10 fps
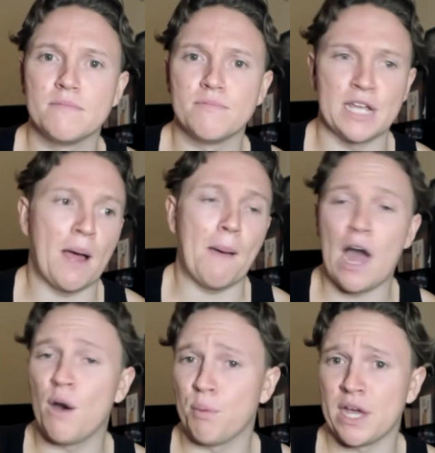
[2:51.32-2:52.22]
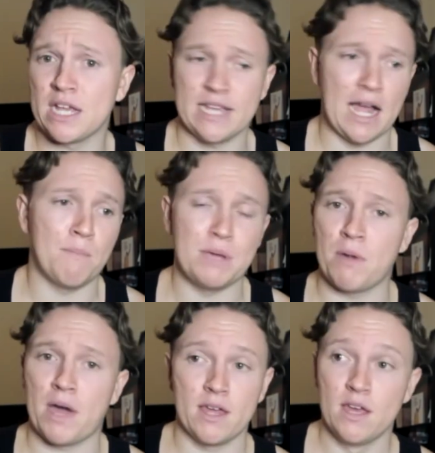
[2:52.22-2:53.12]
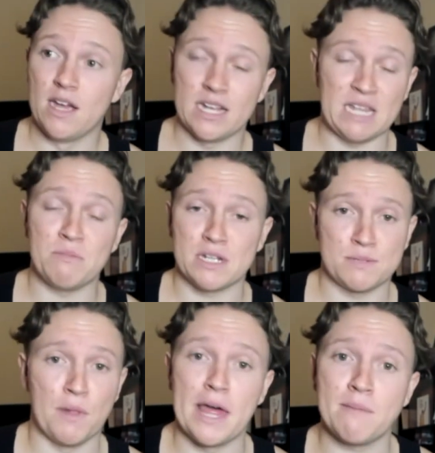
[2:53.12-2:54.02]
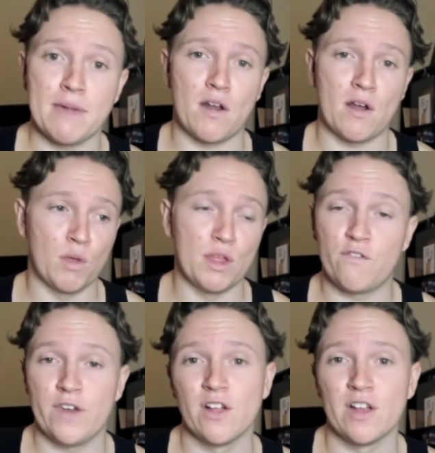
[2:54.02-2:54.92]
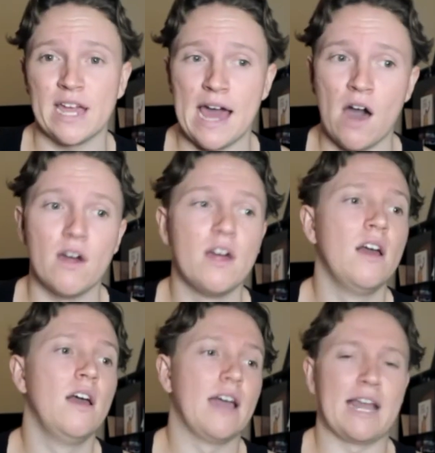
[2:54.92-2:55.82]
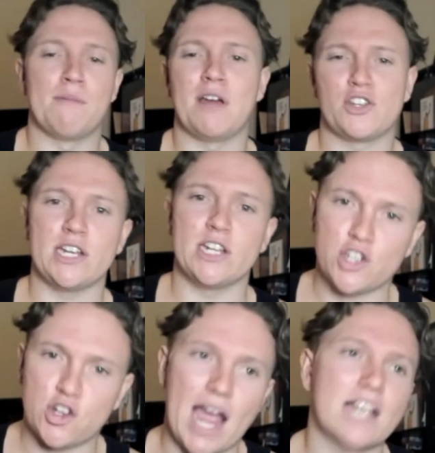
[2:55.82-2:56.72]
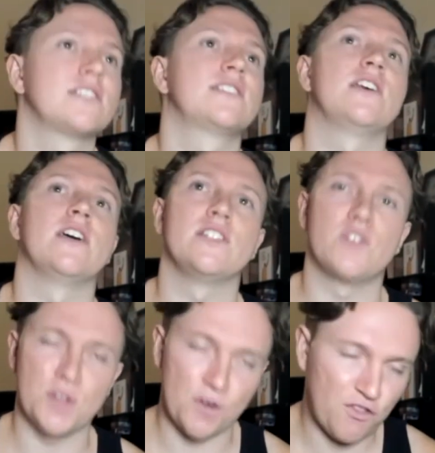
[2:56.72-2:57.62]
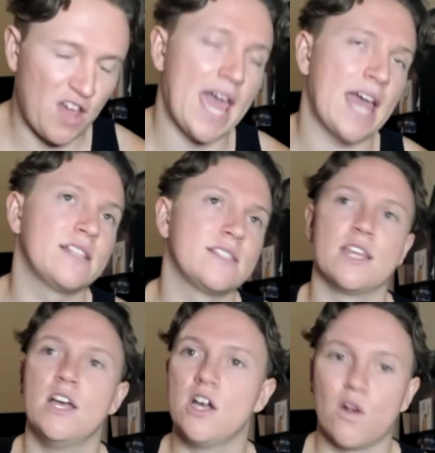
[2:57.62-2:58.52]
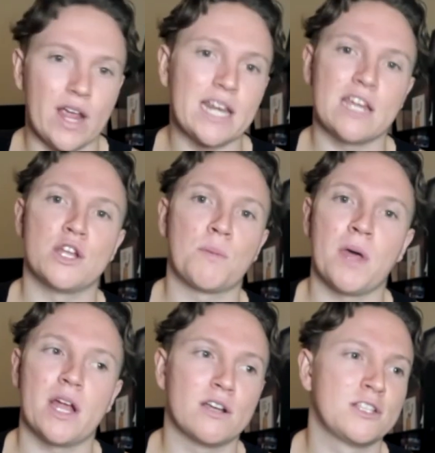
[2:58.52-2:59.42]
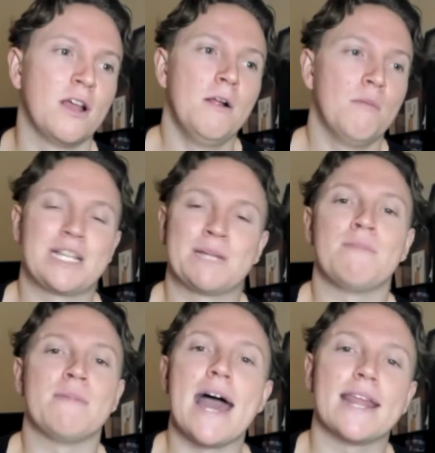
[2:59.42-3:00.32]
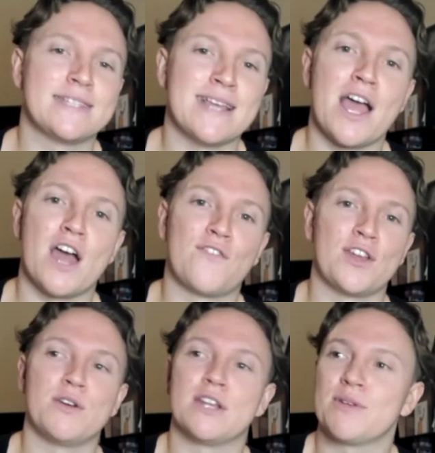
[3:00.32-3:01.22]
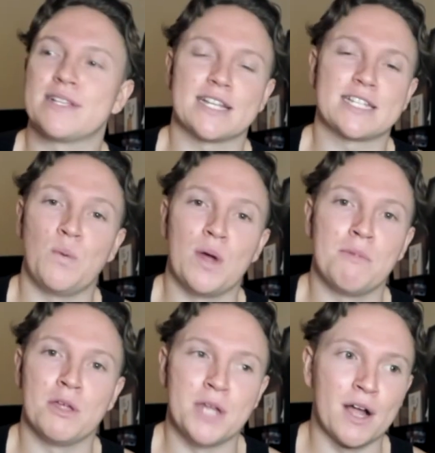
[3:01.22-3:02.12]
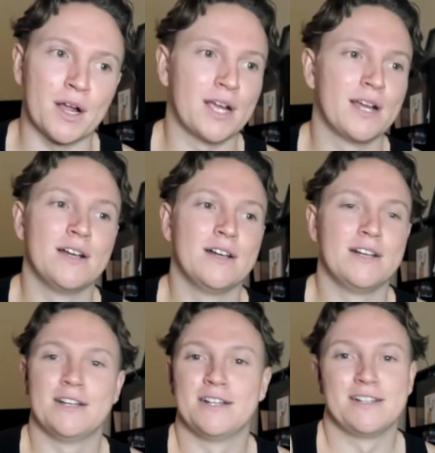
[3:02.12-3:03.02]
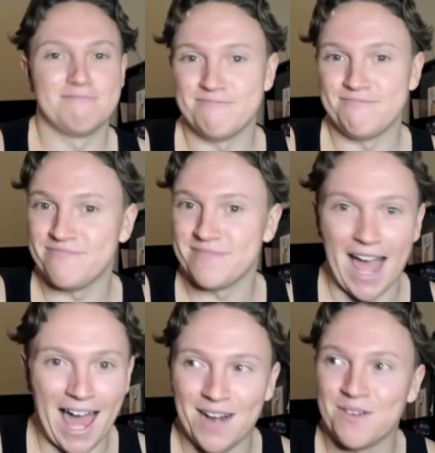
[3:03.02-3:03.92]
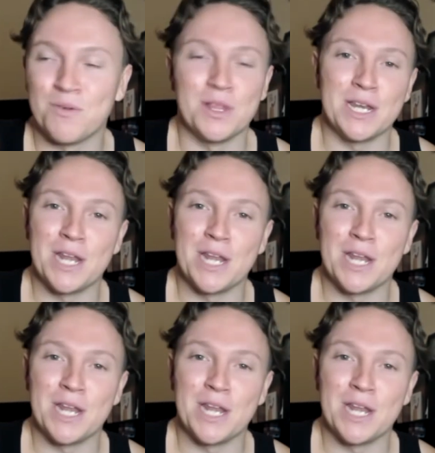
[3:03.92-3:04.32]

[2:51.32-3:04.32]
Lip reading: They got outplayed. They got beat by a team that is playing better and really figuring it out. And I'm not trying to trash the Suns or their fans or any of their players, but to be mad at Zion for doing a 360 windmill dunk, I don't really